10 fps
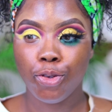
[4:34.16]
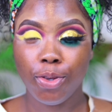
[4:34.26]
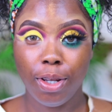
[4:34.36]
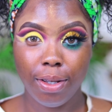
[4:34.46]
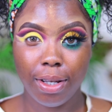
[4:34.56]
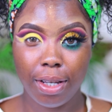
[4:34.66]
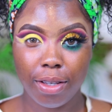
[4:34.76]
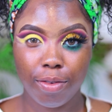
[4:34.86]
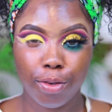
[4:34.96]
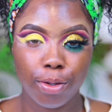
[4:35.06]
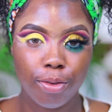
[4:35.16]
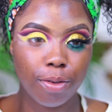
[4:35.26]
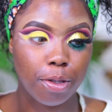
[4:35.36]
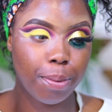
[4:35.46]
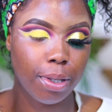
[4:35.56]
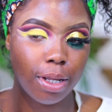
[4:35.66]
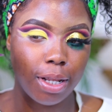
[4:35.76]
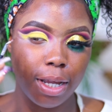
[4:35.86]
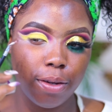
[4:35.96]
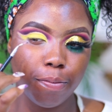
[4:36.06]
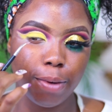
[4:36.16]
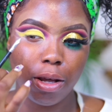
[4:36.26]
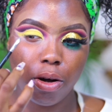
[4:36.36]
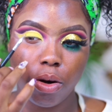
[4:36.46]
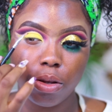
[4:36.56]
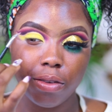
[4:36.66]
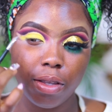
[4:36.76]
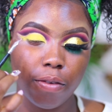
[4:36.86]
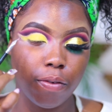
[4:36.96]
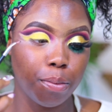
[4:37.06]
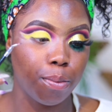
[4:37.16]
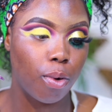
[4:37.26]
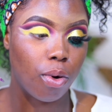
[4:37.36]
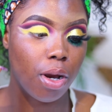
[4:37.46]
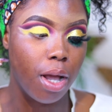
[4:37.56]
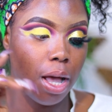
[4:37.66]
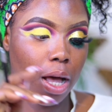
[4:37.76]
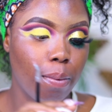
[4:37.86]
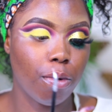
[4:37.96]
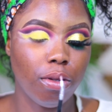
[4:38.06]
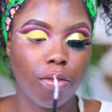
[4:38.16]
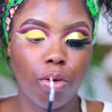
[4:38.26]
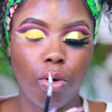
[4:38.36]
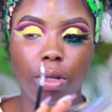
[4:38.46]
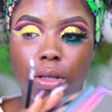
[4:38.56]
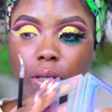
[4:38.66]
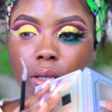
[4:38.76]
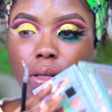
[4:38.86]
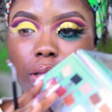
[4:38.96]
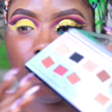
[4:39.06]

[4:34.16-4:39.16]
So now that that's done, to deepen the line of my cut even more, I'm going to go into